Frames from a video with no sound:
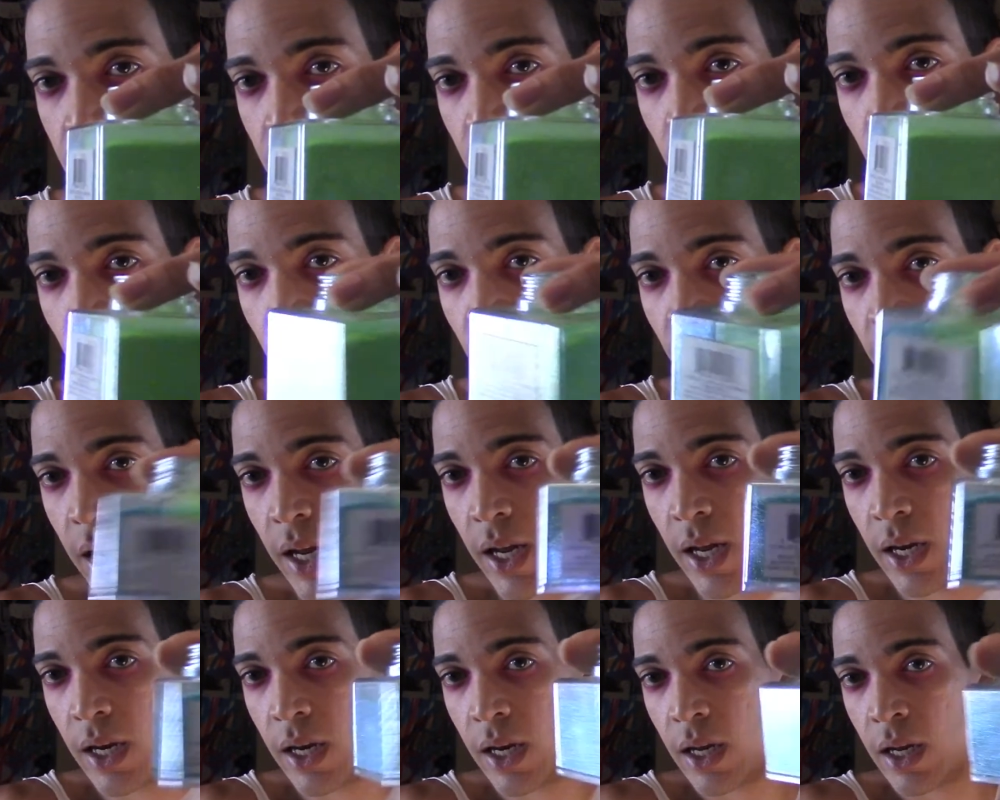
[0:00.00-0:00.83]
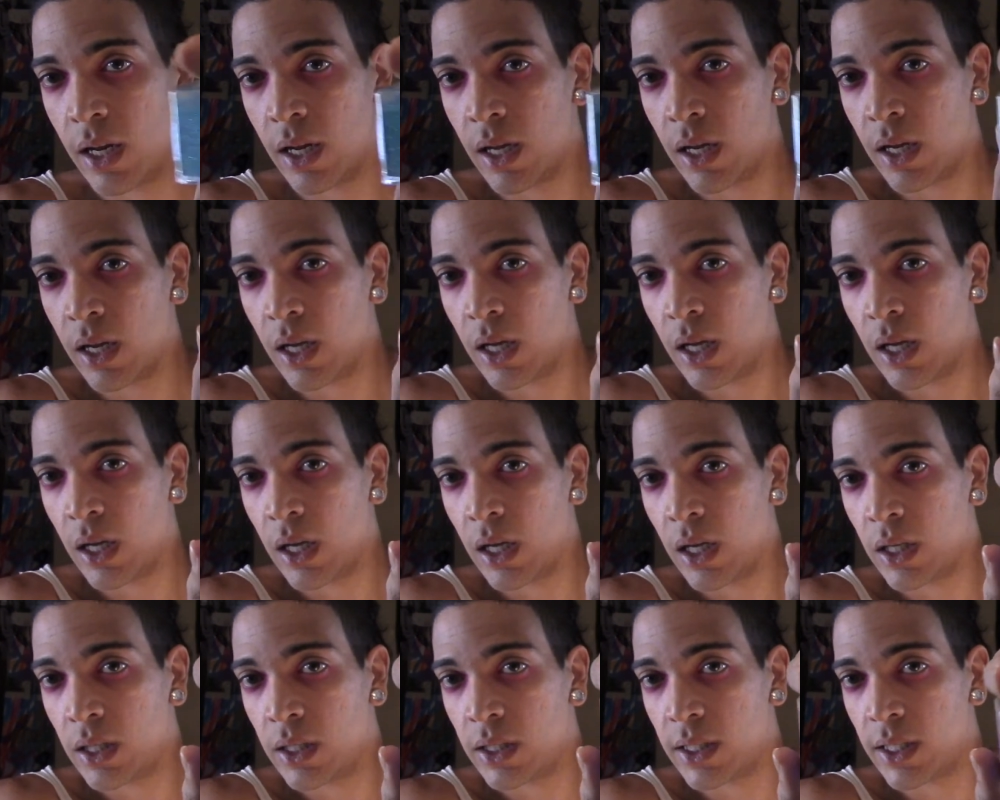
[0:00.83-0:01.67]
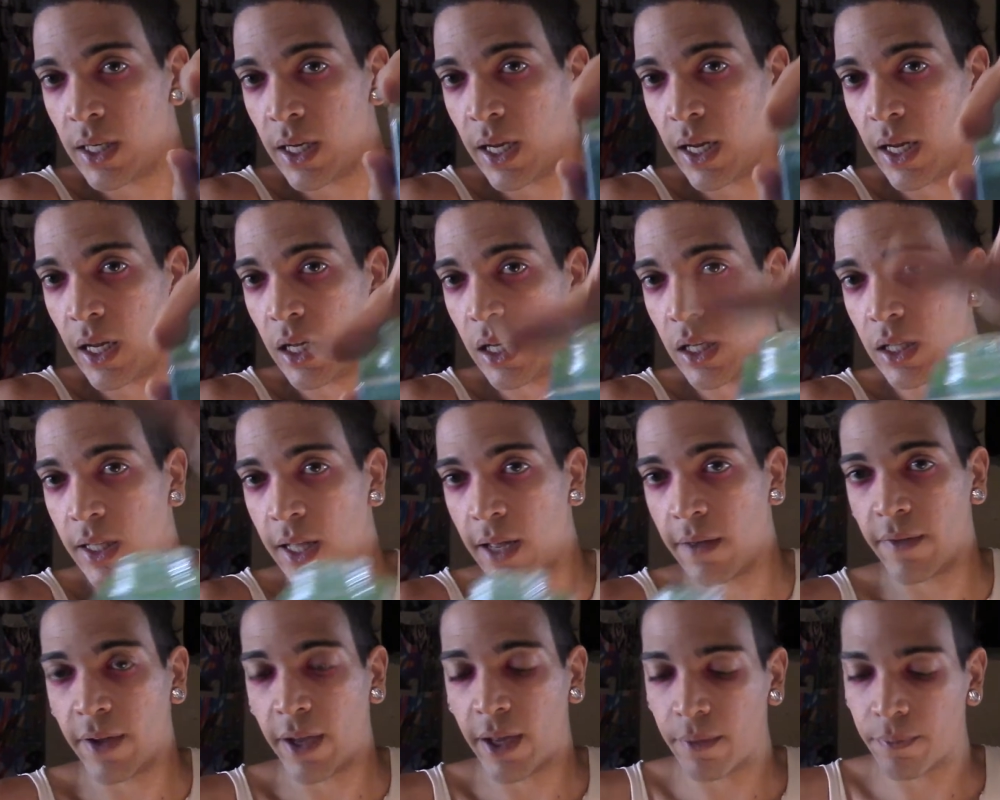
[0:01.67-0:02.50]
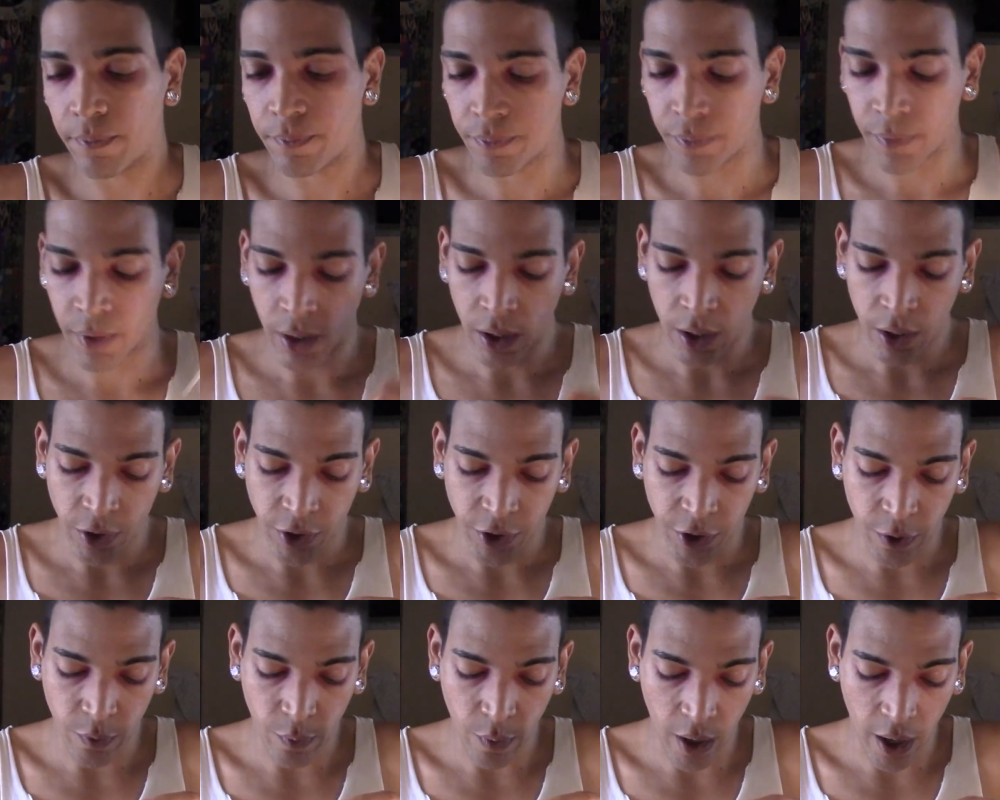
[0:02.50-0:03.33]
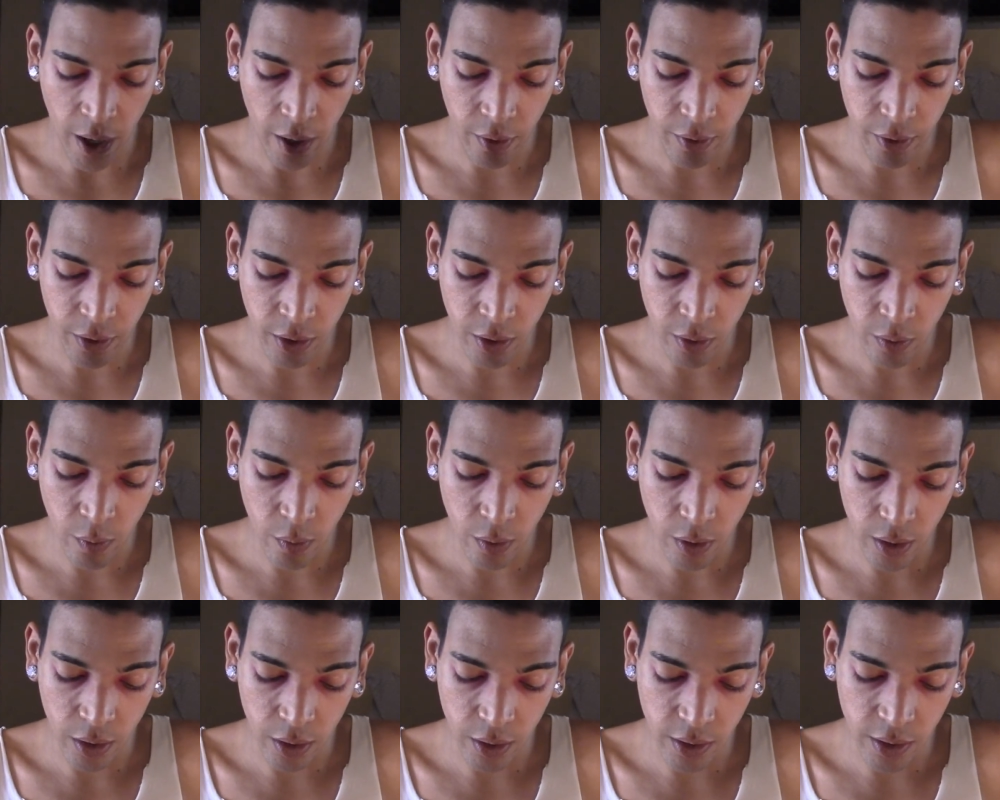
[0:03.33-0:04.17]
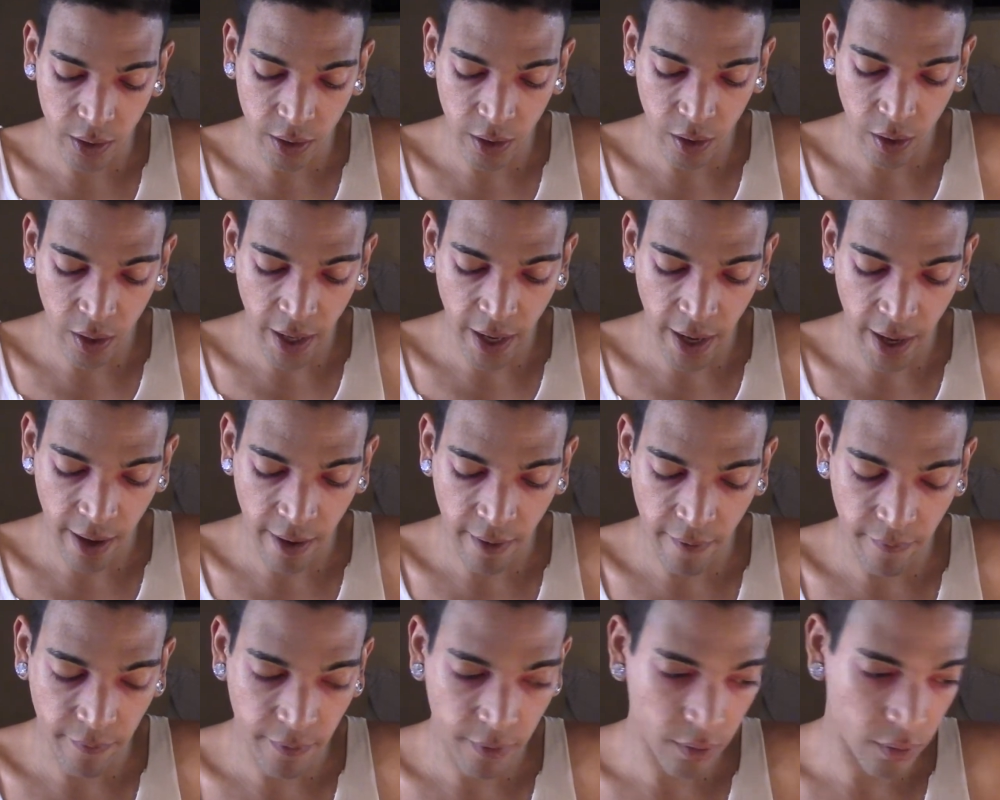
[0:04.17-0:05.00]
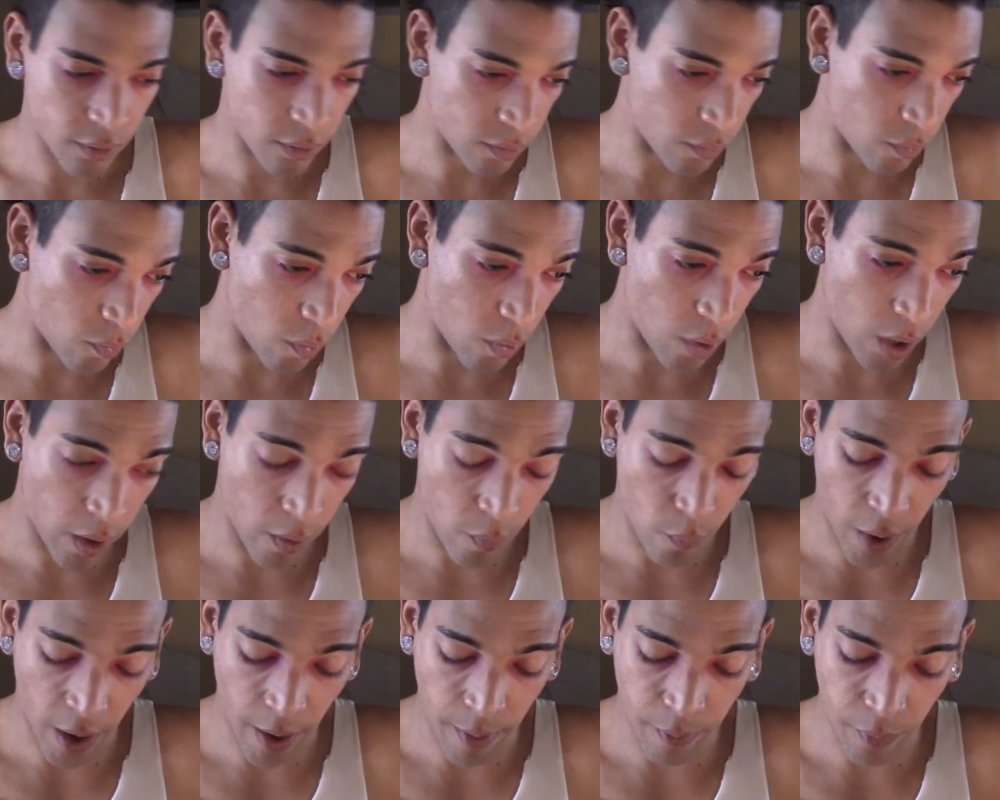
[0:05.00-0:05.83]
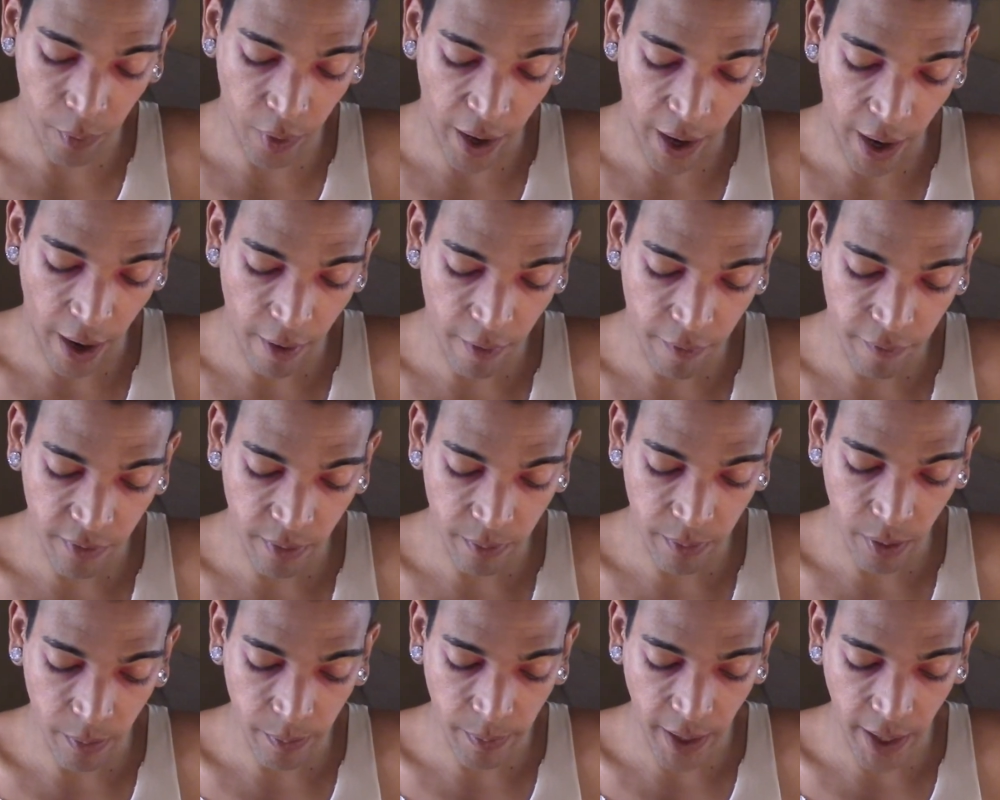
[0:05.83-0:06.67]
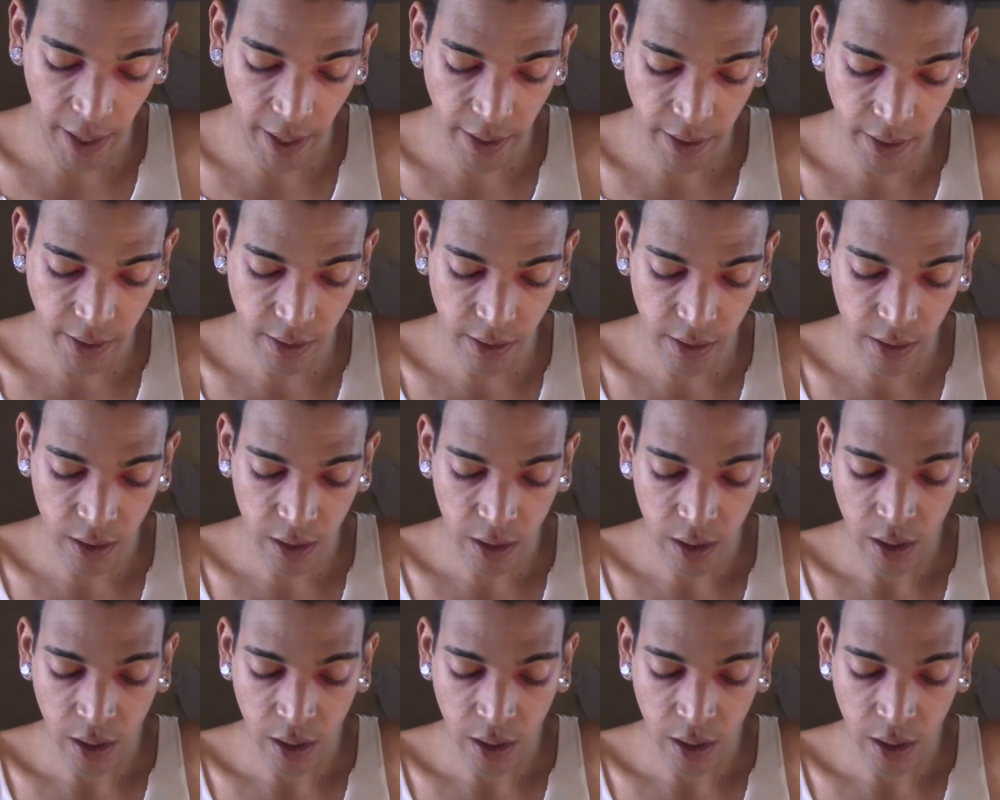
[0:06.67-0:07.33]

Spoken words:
Green, teal, love it. So while you still have a wet brow from your paste,